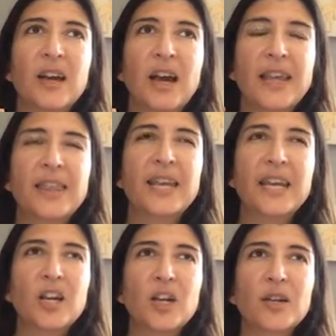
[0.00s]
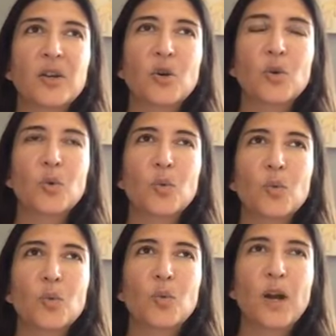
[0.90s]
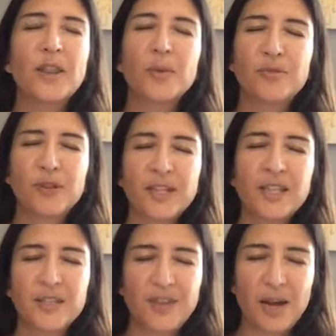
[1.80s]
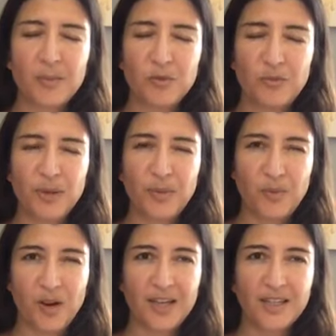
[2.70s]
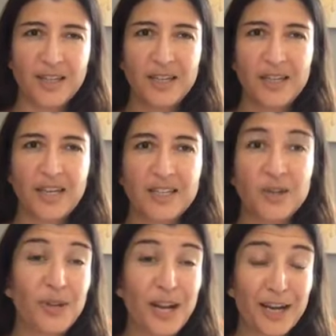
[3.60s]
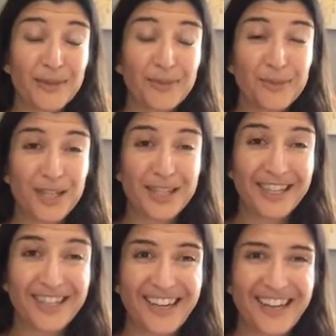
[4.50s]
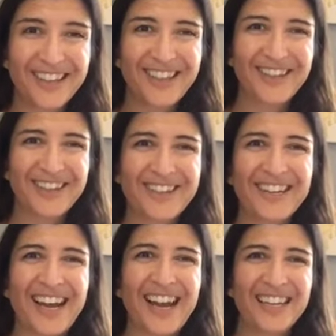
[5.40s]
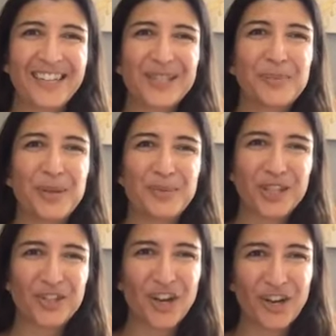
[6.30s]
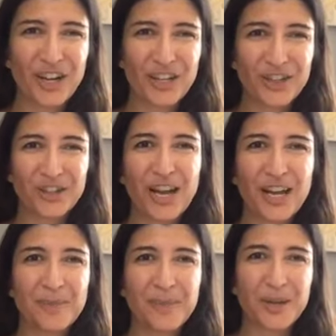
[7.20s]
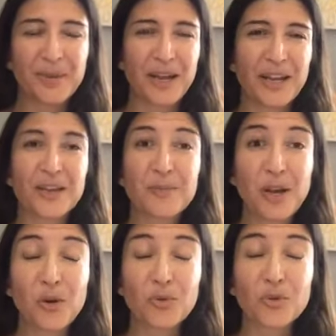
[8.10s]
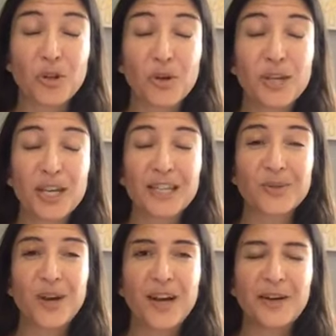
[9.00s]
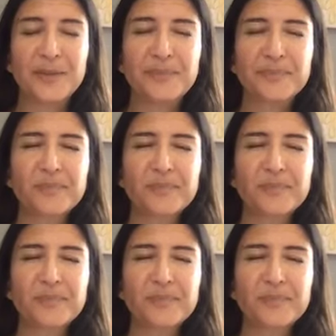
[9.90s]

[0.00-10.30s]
I think what the brilliance of that movement was. And so when I went to India, I learned how to spin with the tarka and learned how to make my own clothing as well.